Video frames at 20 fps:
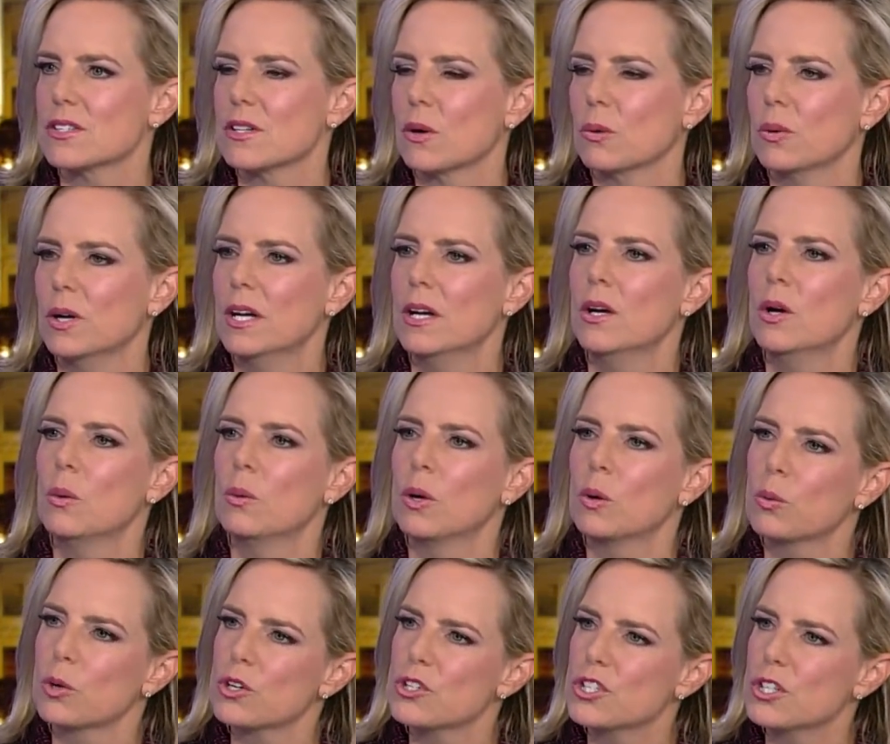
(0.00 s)
So
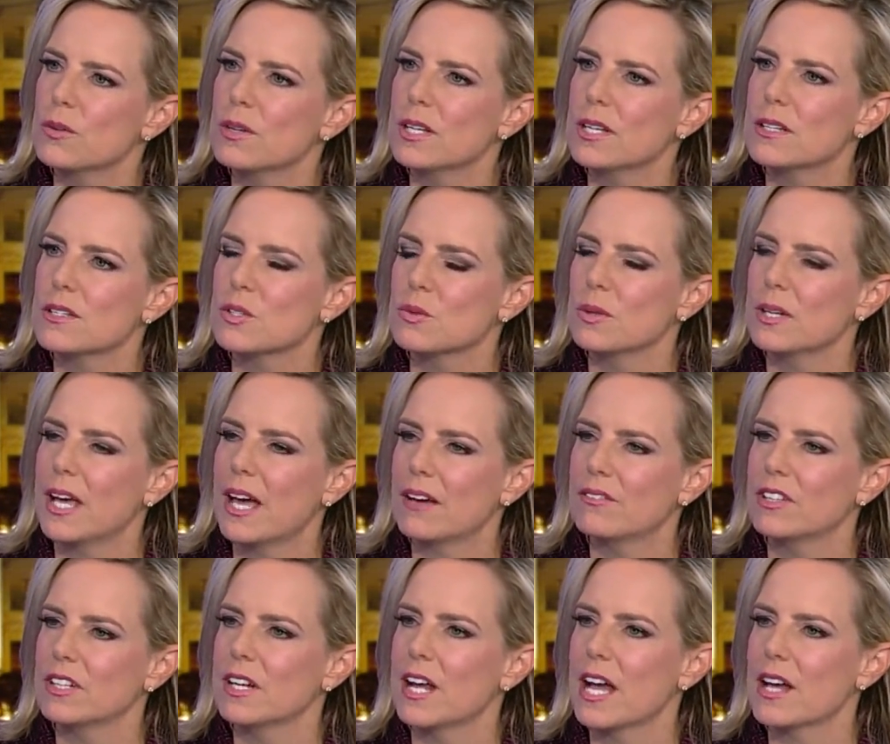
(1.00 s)
what we're doing is we
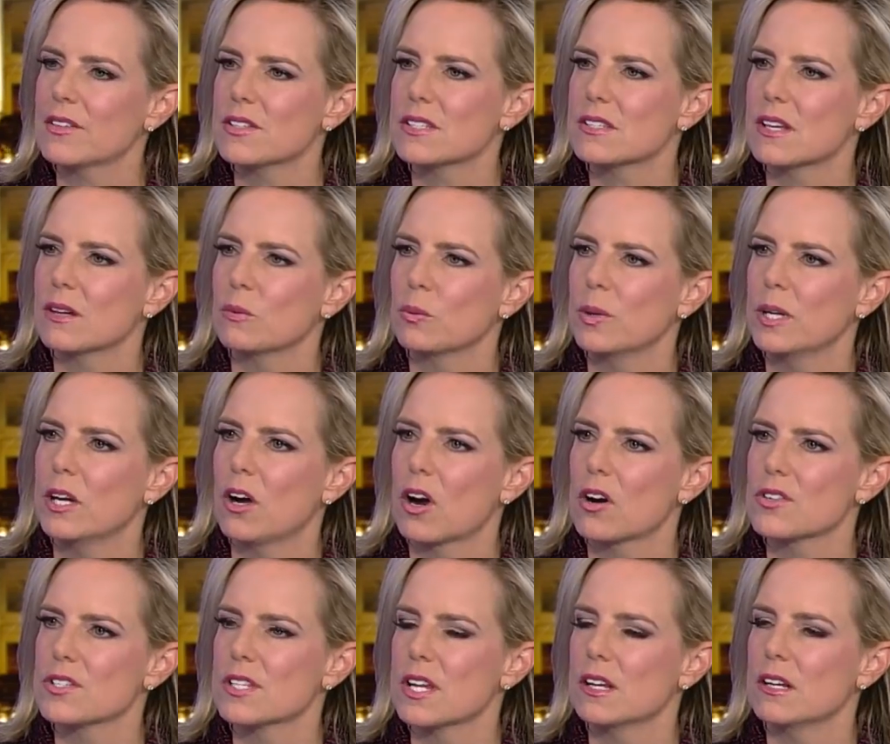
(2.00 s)
have announced that we
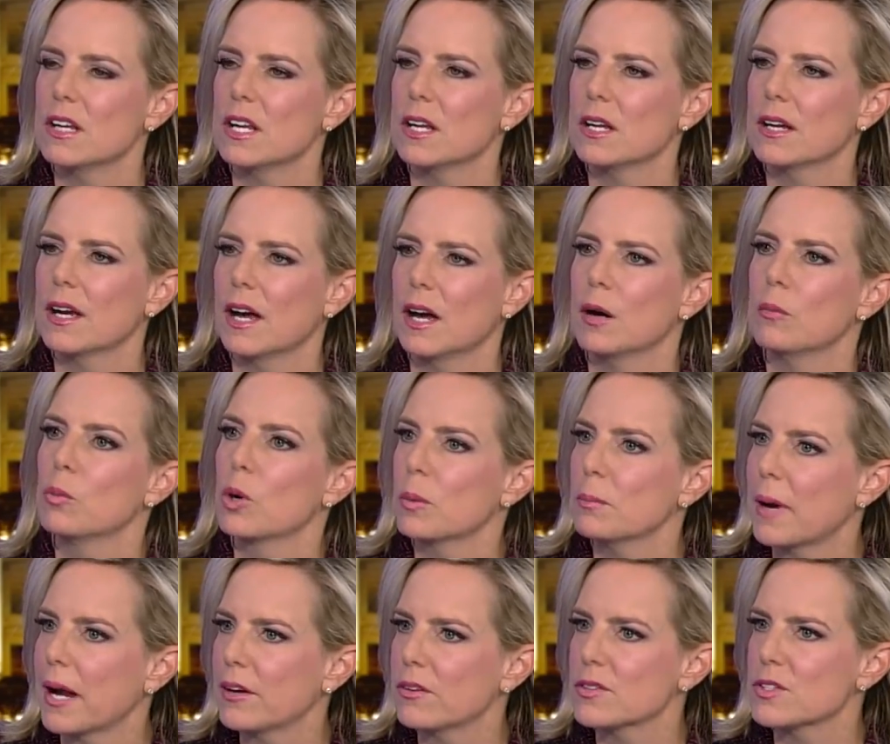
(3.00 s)
are sending uh,
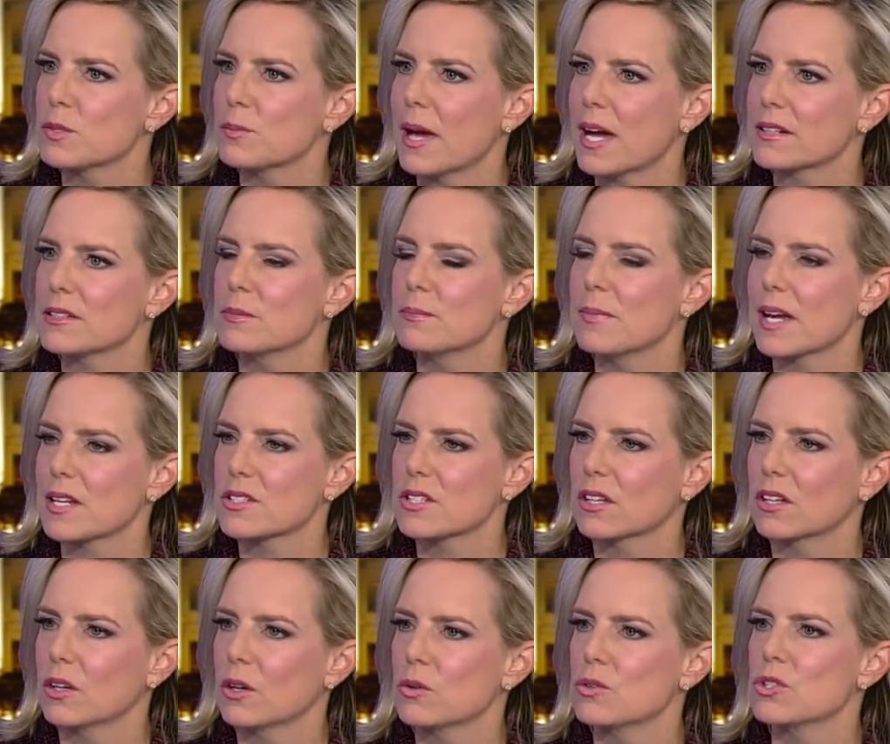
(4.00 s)
more migrants back to
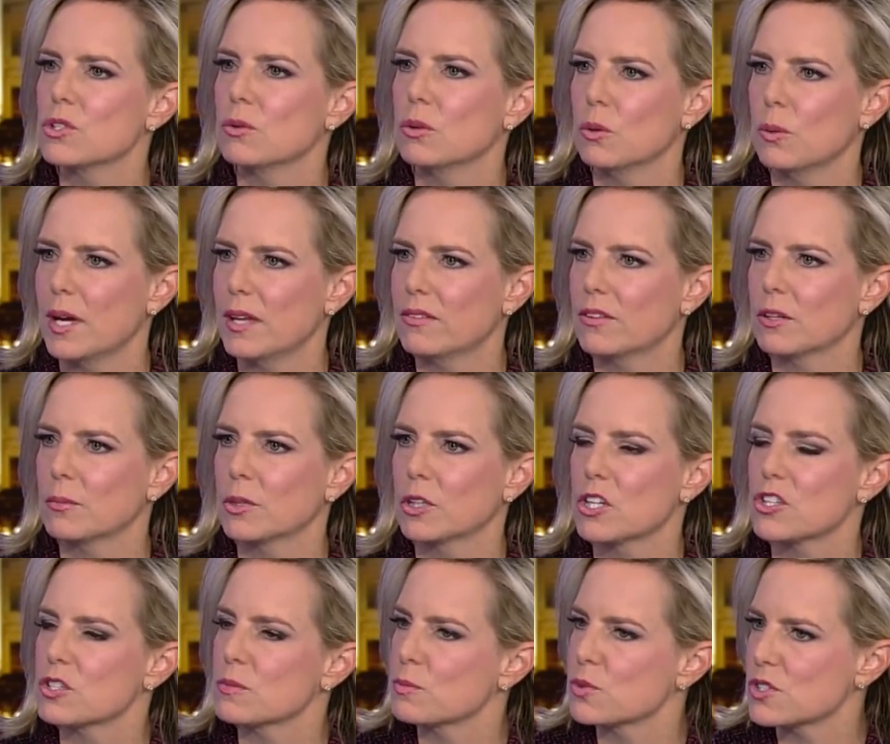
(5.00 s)
Mexico to await their
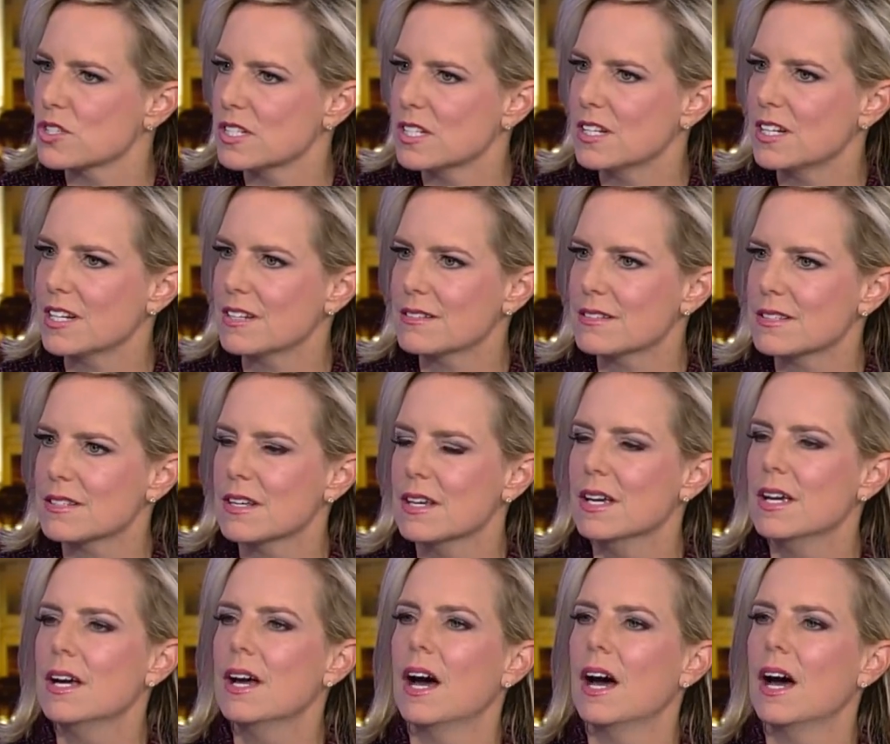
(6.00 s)
immigration proceedings.